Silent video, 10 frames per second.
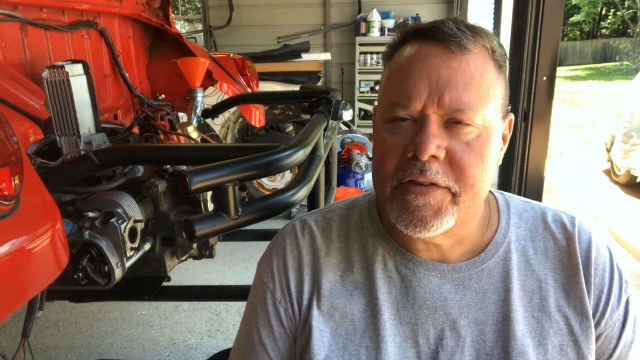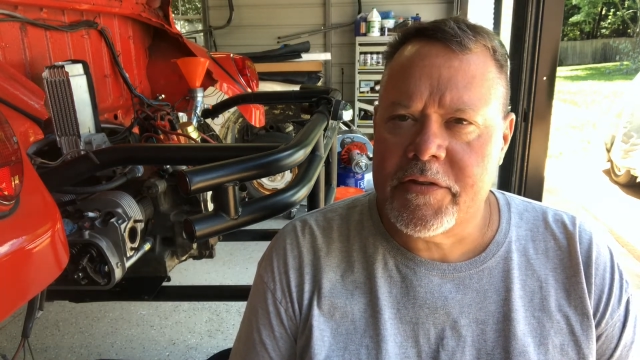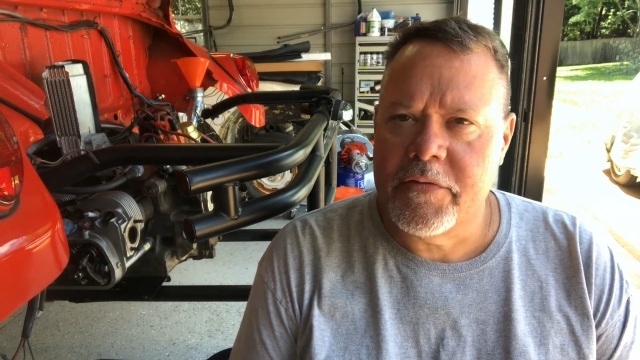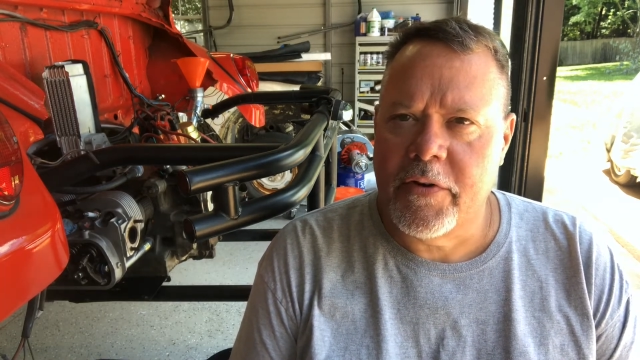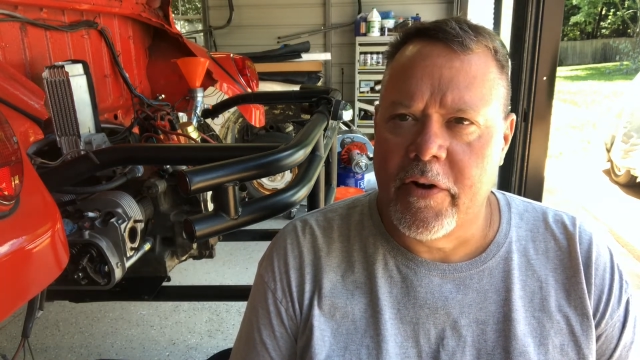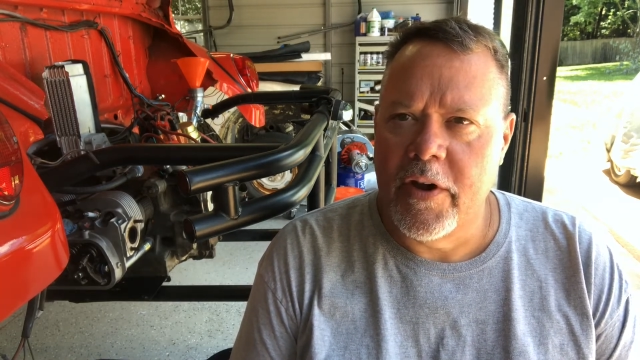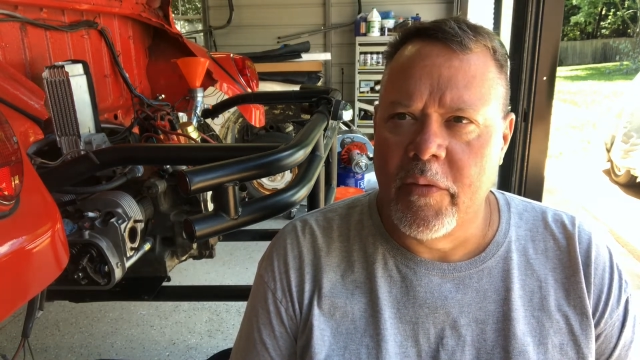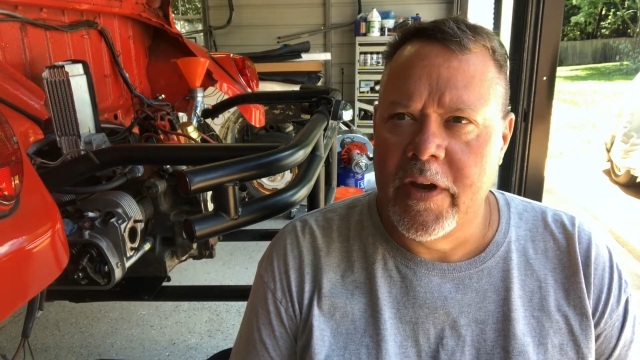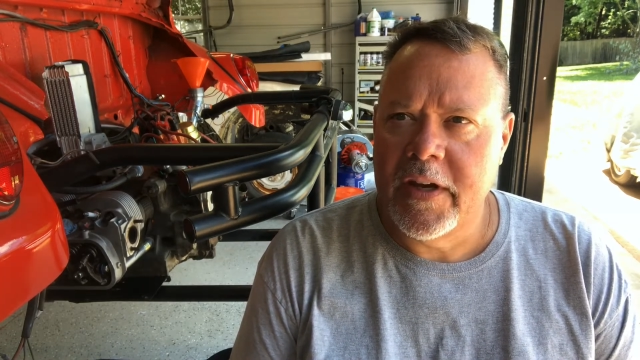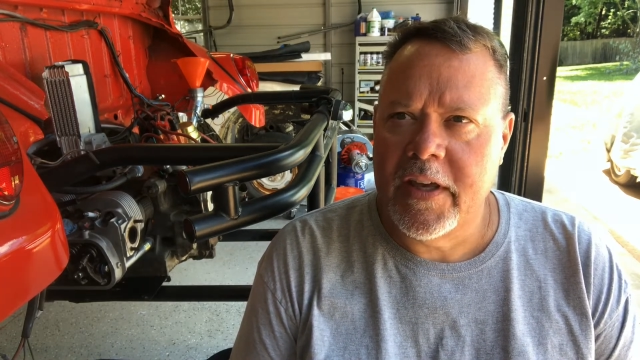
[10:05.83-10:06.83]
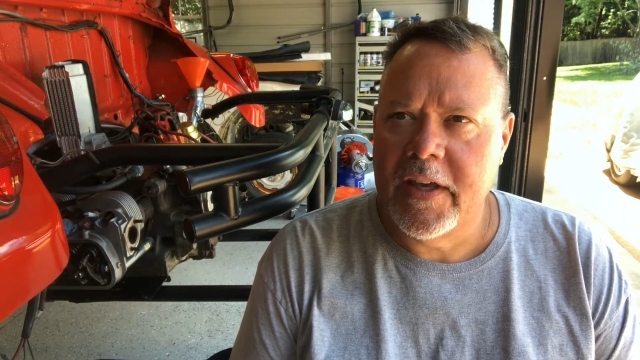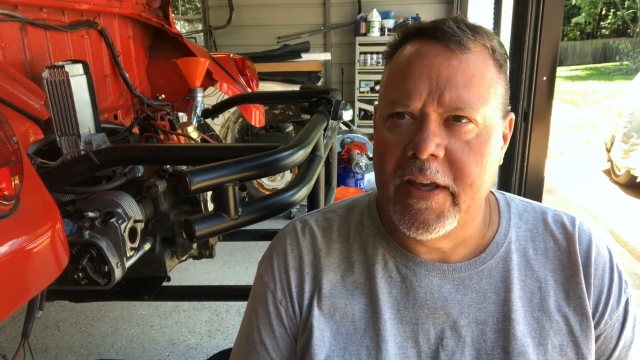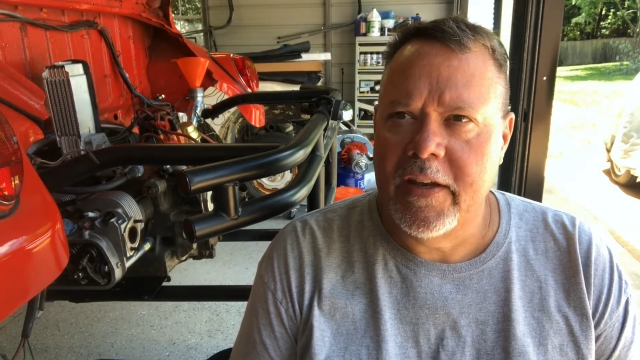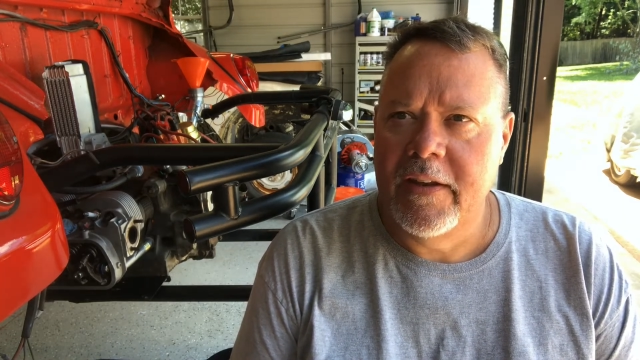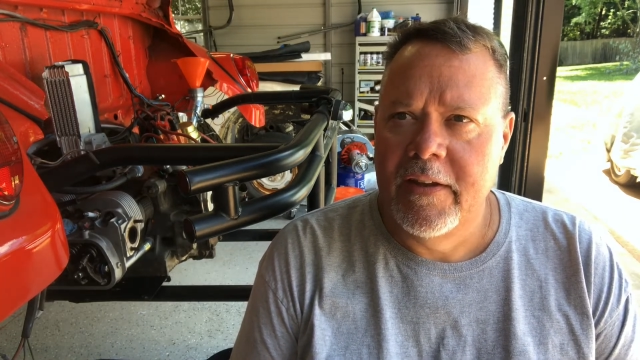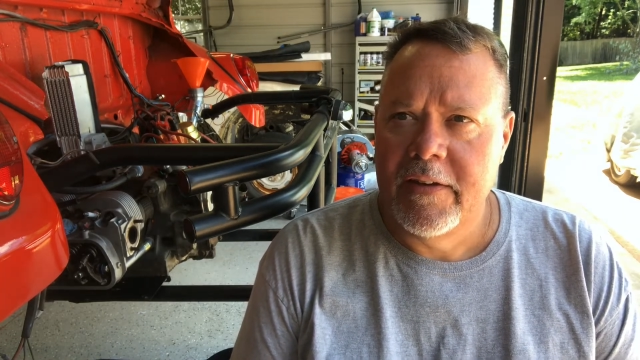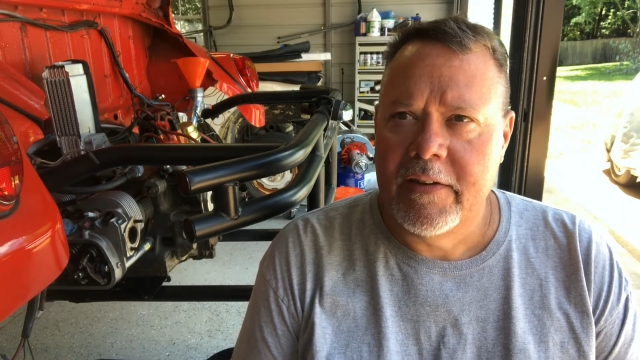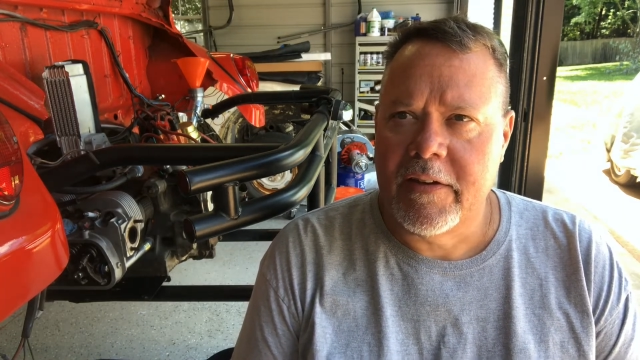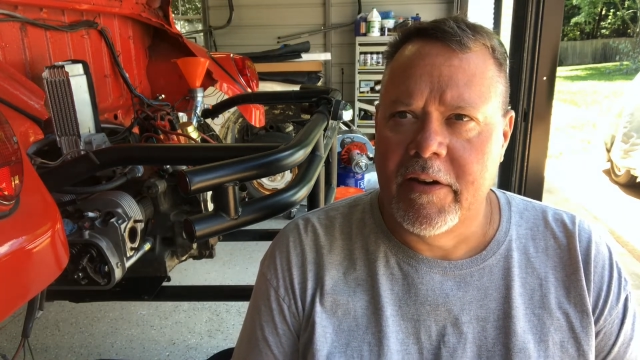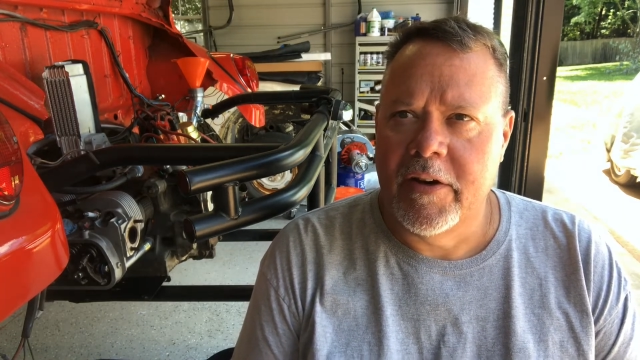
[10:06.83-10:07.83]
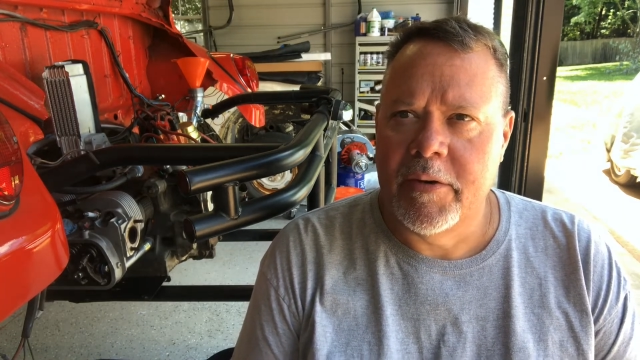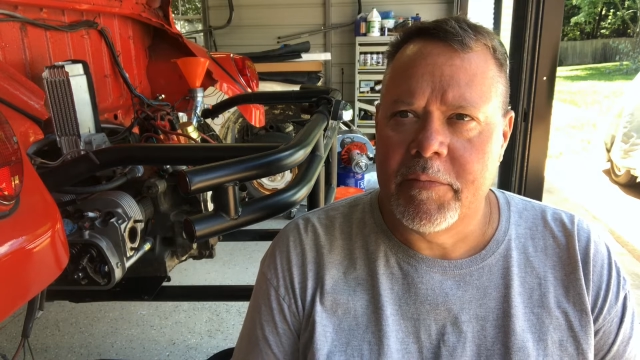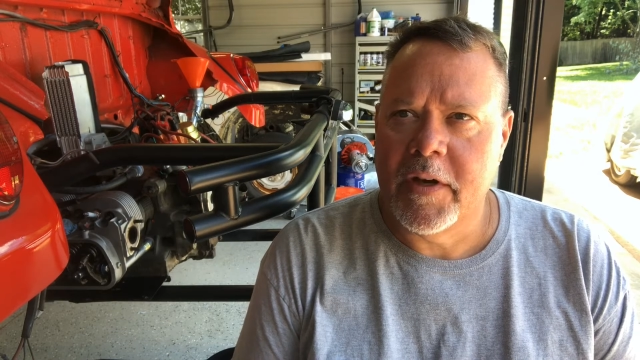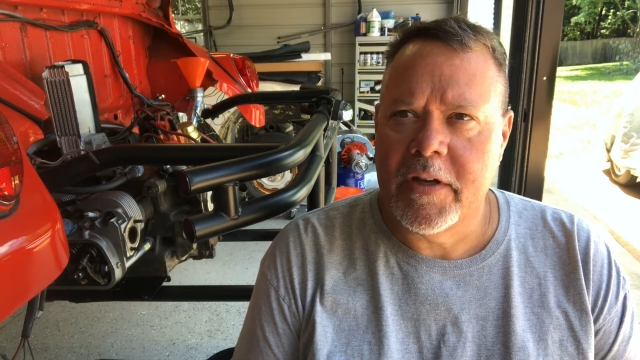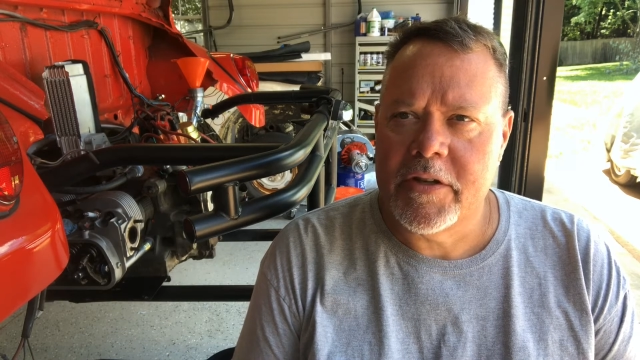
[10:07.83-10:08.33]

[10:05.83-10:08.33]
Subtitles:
Safari window kit to come.